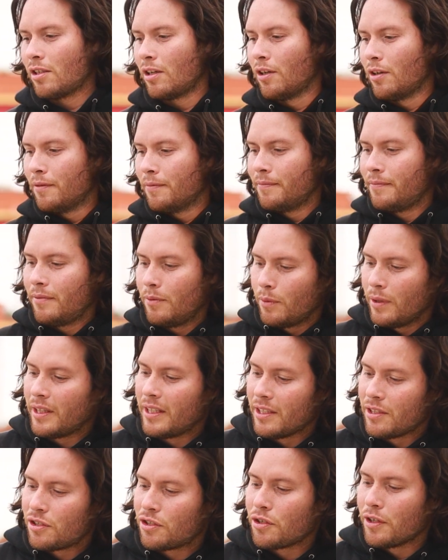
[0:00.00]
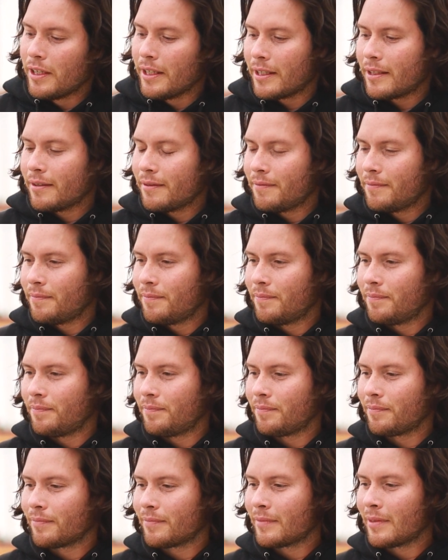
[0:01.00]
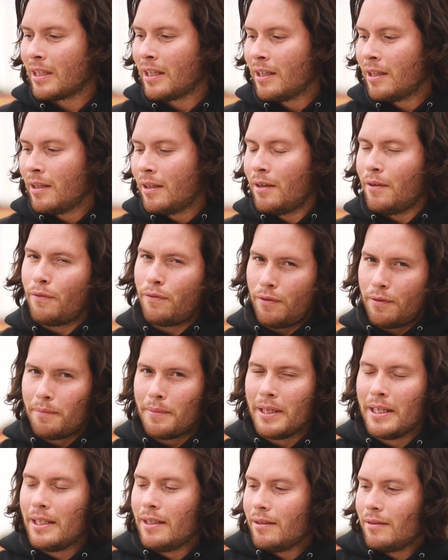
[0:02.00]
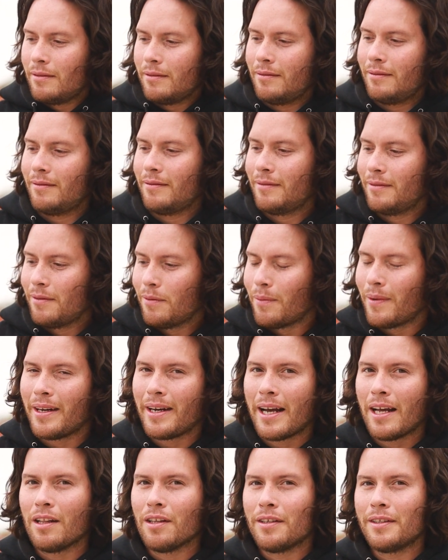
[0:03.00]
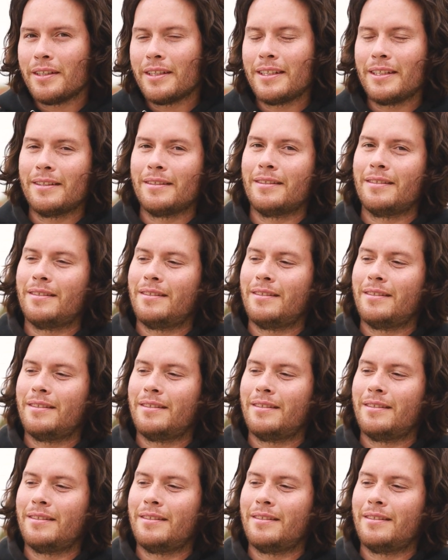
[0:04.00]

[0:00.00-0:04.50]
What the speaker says: So, with this trick, for me, when I learned it,